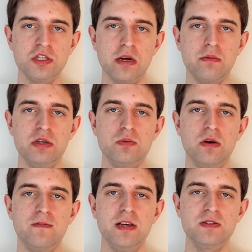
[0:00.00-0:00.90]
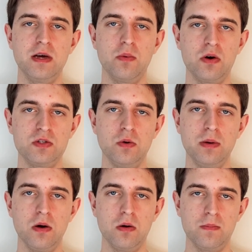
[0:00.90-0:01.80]
to check which one of these networks you'll
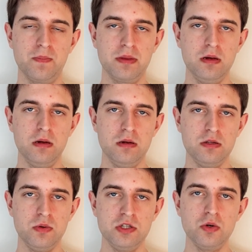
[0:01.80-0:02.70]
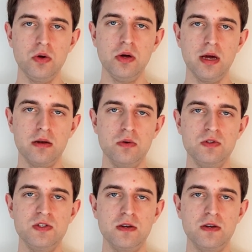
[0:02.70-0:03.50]
be on to ensure you get good